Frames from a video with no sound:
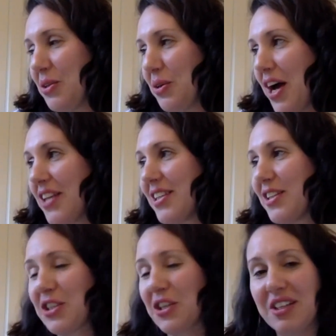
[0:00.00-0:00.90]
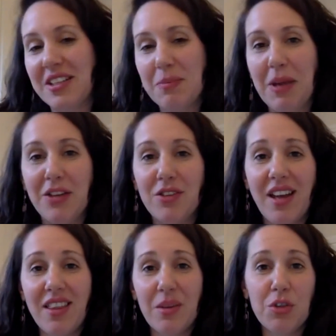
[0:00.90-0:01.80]
cousins could speak
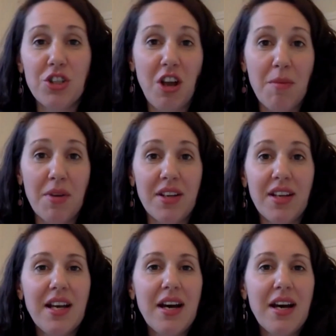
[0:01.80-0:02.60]
together was German,